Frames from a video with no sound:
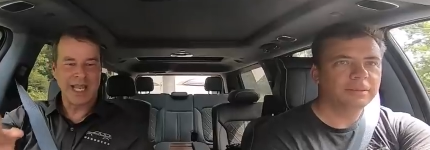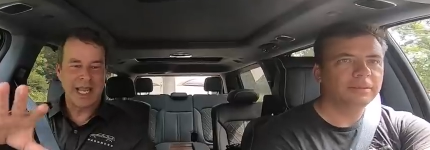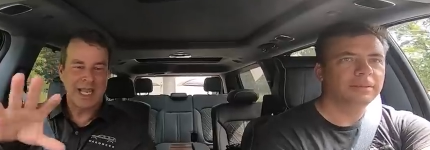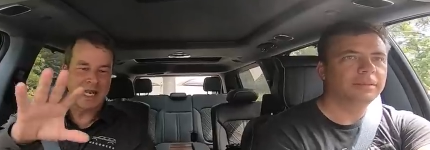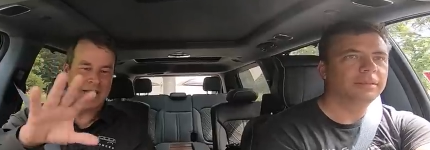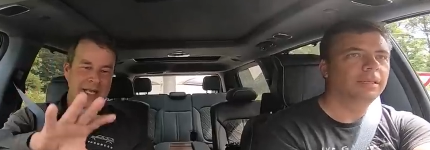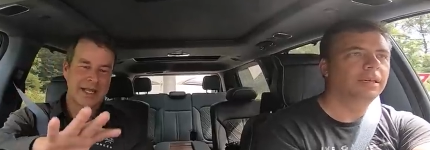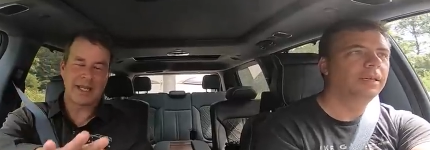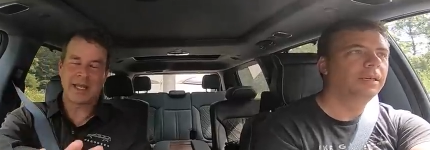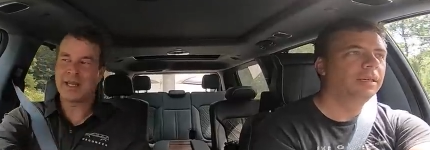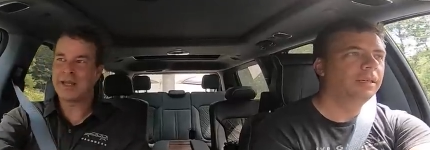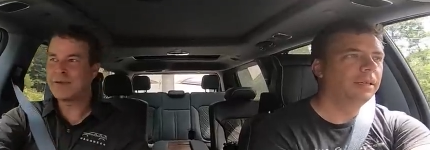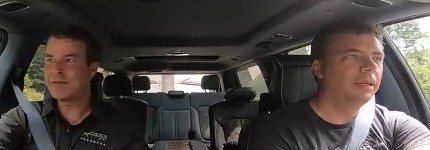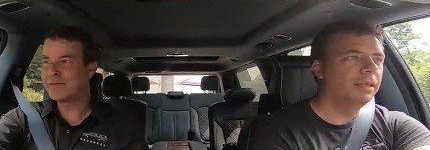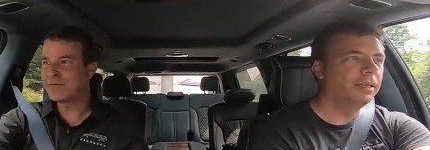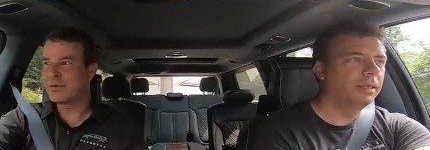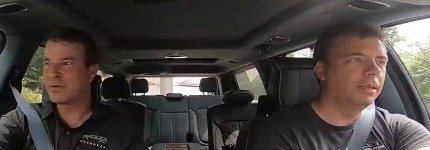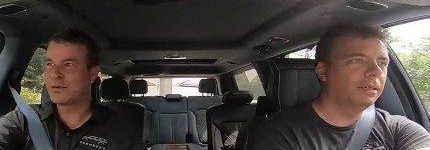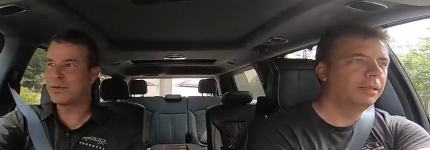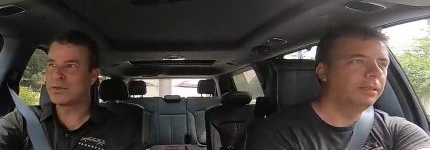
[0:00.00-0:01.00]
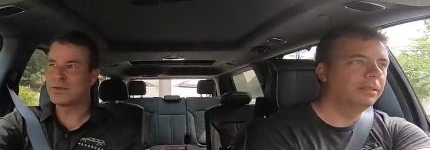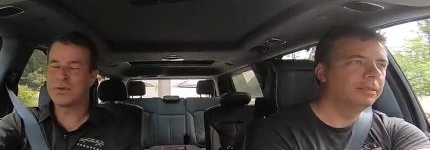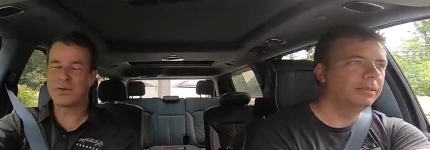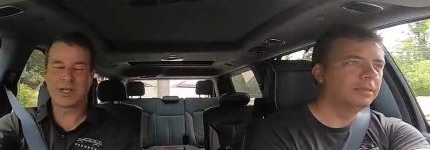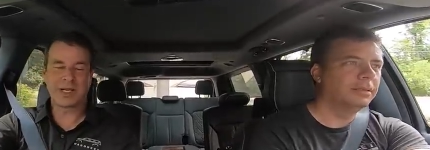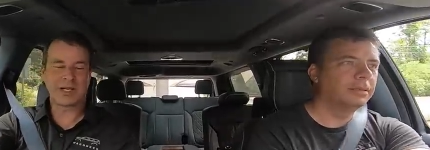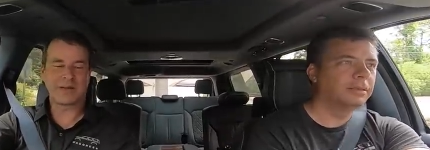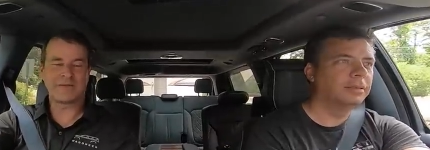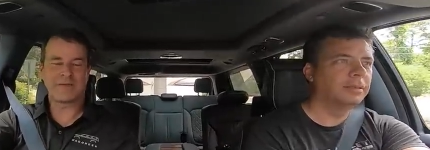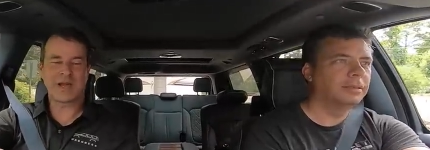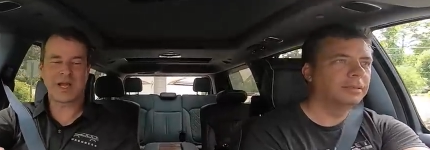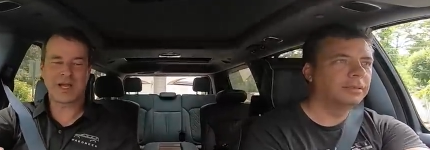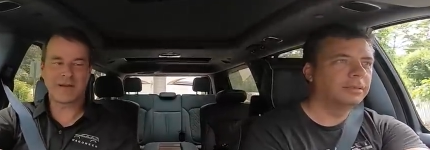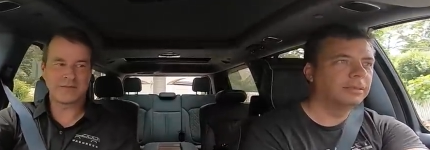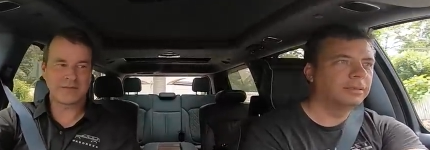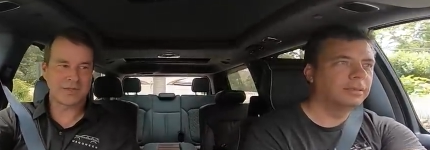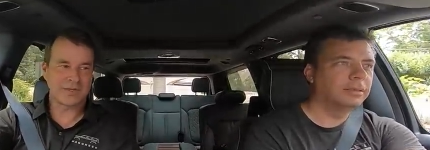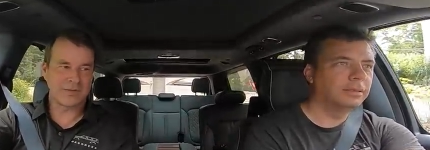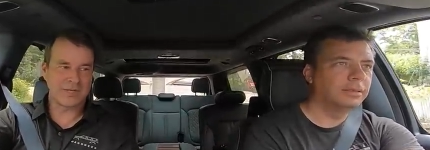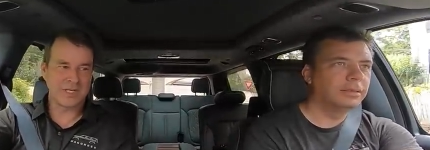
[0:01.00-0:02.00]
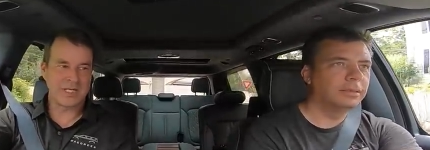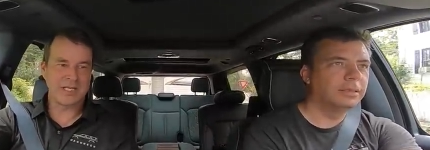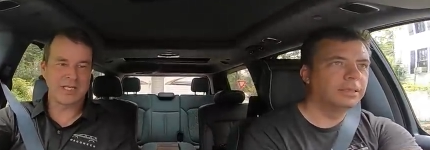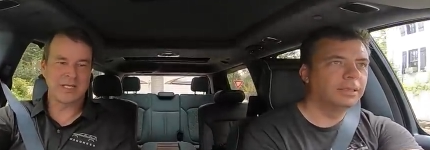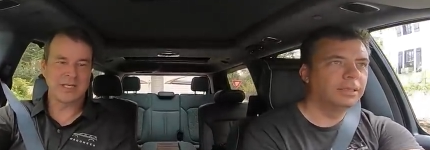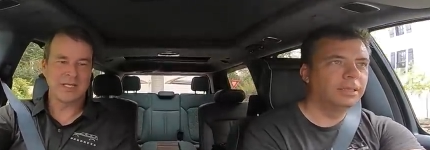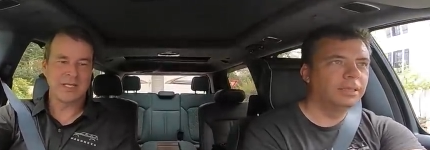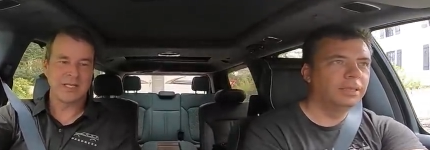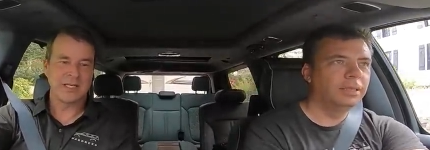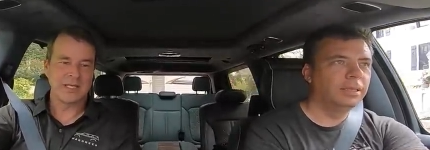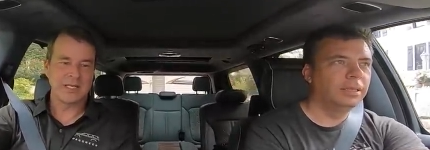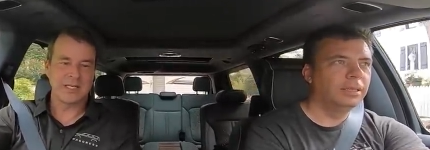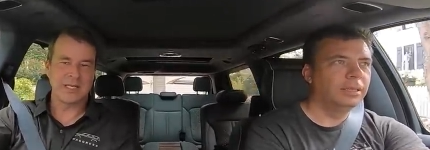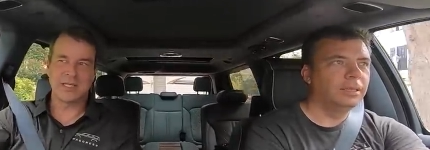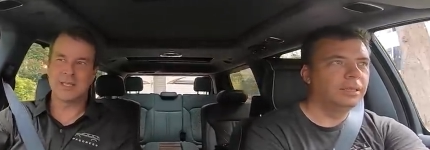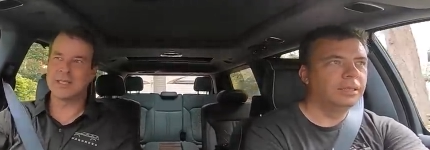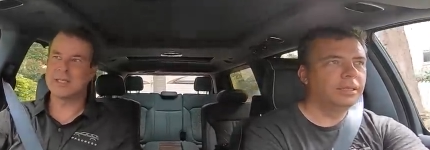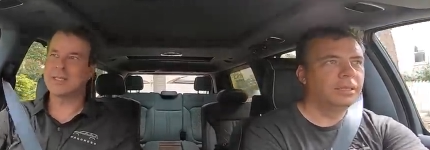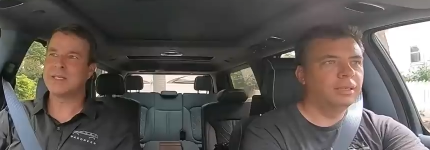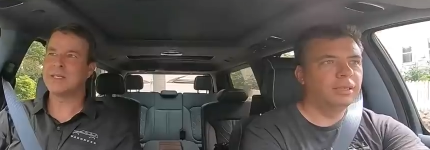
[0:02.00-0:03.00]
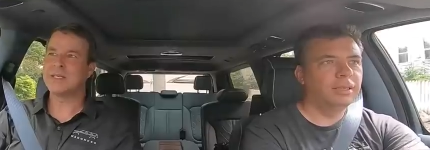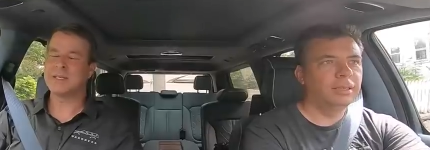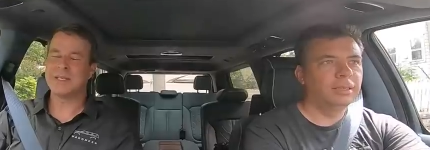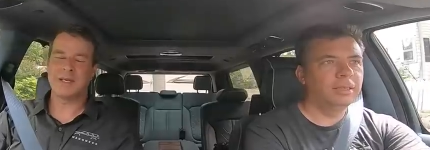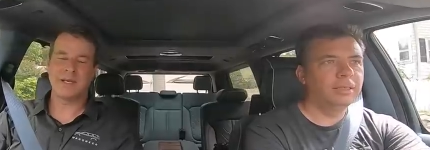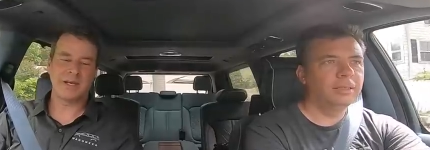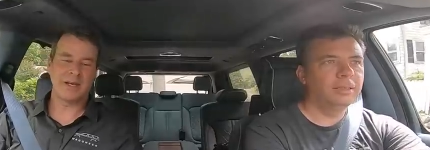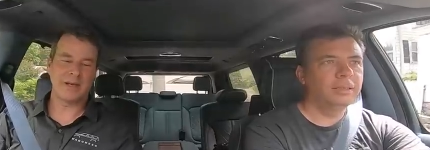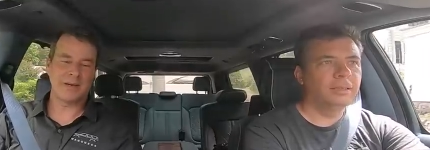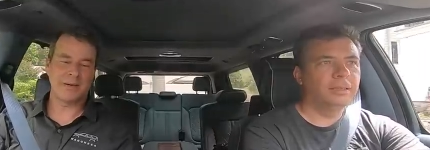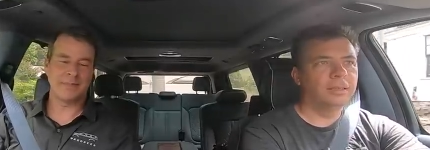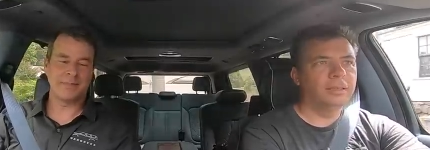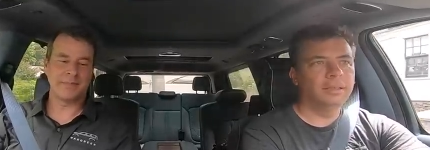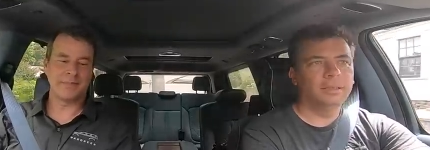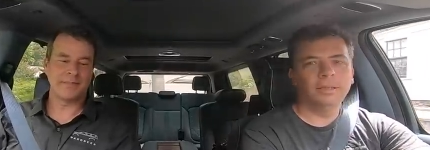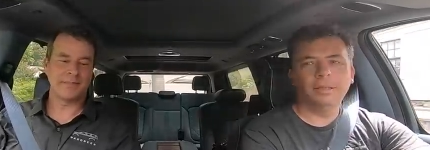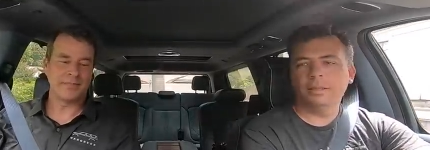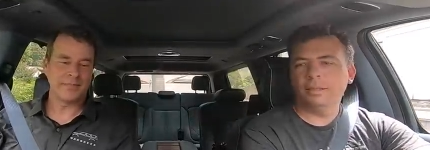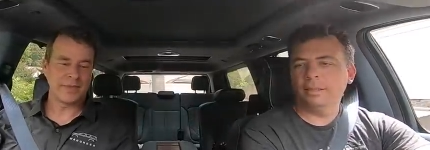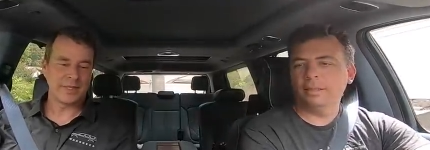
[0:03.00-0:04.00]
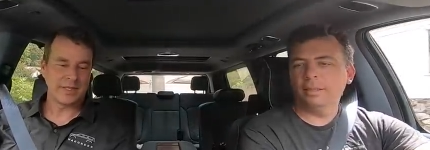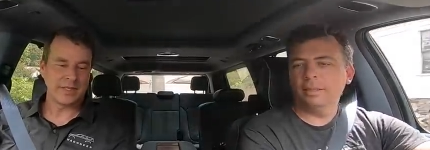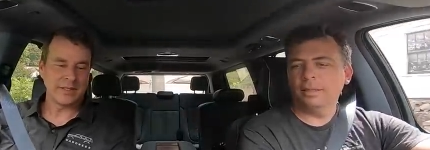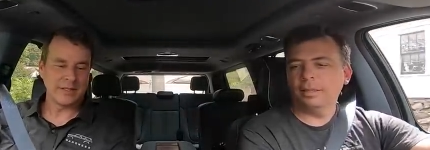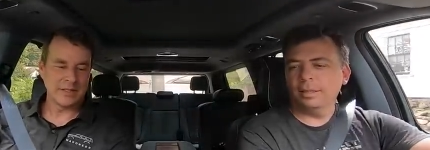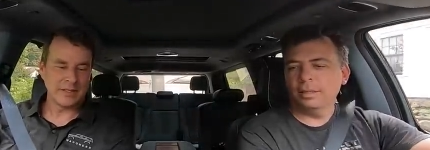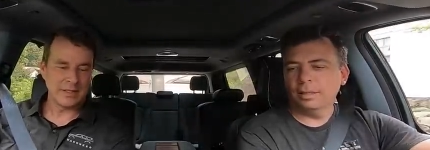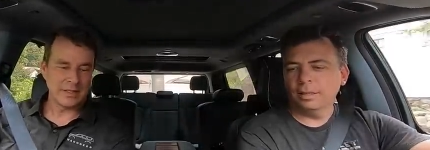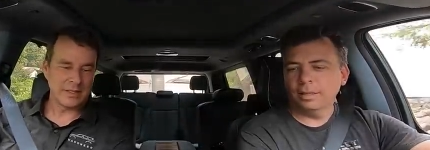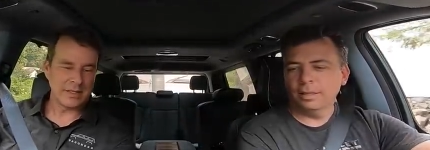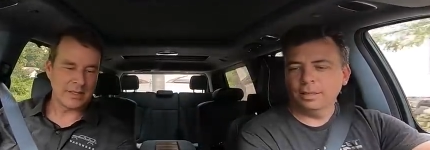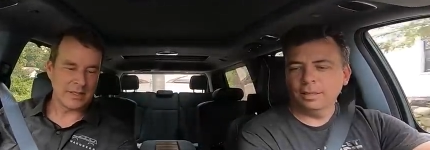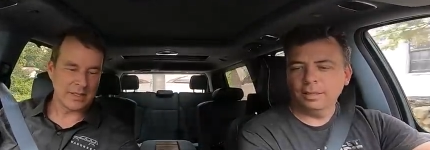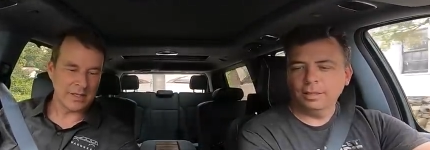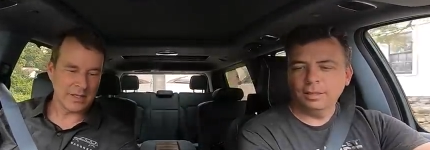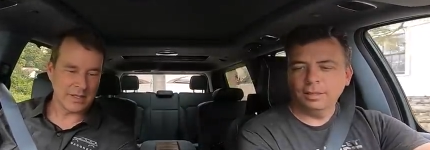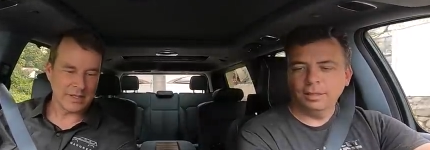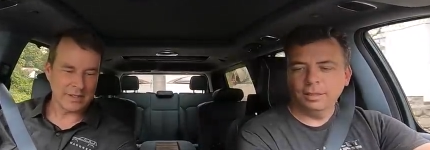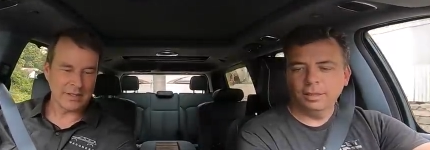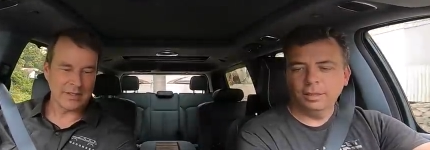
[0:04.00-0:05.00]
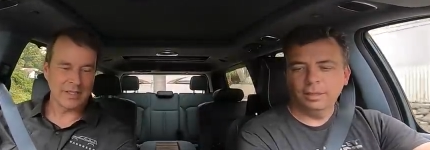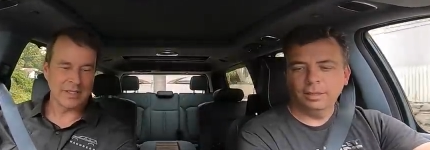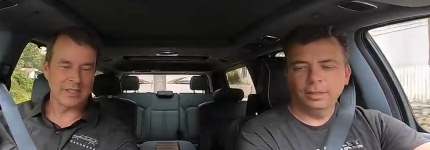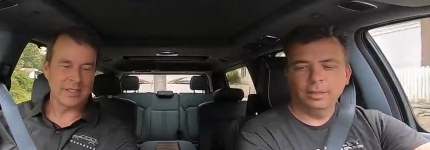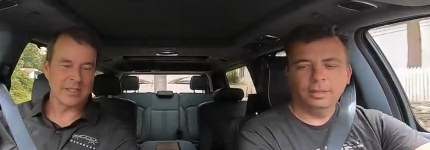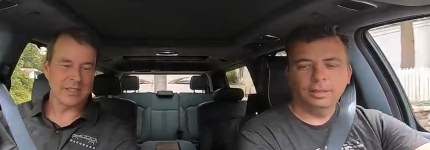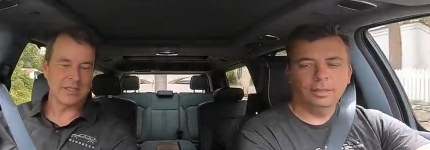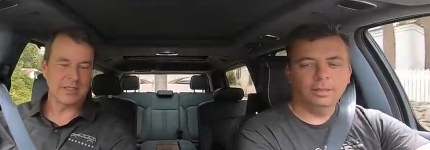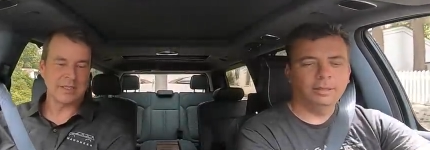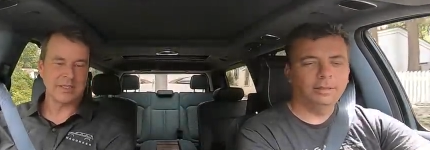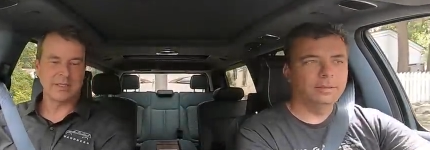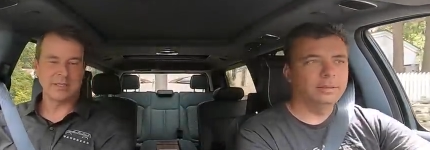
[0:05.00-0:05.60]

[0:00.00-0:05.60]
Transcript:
Speaker 1: and a full UConnect five screen in the um, uh, in the.